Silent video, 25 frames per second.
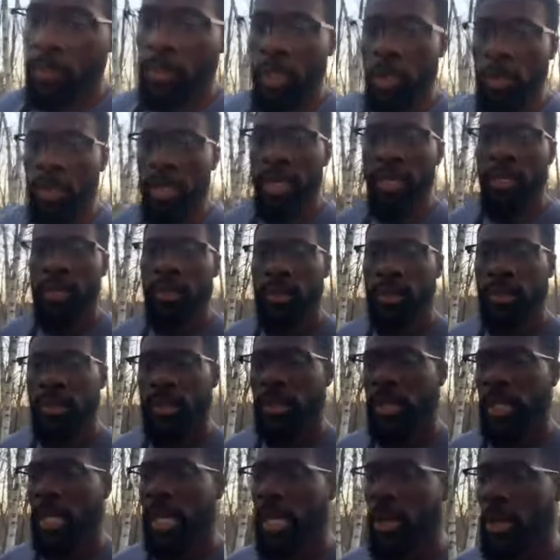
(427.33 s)
Okay,
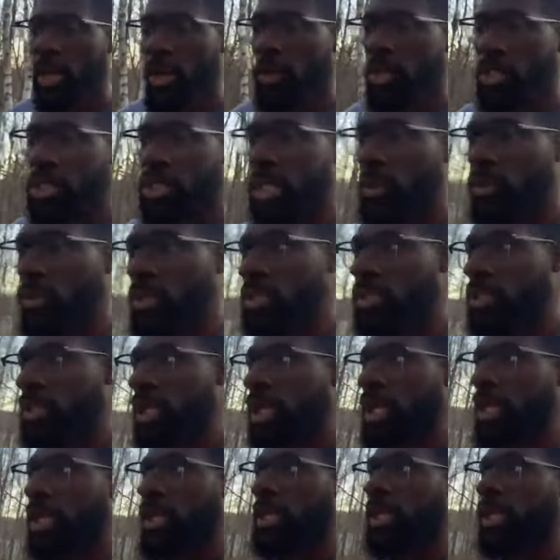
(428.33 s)
it, it was it was
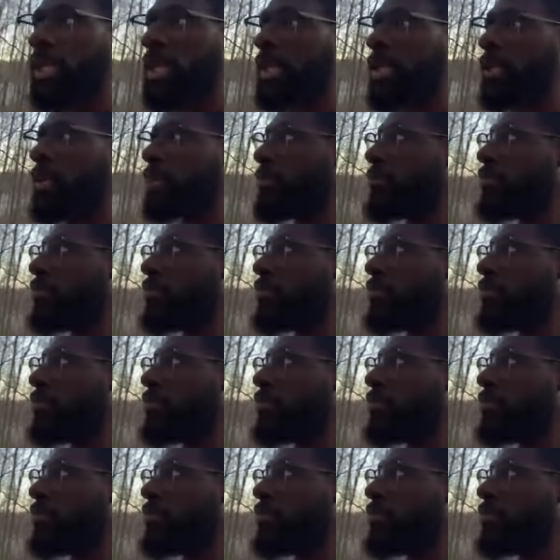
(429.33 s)
uh, uh,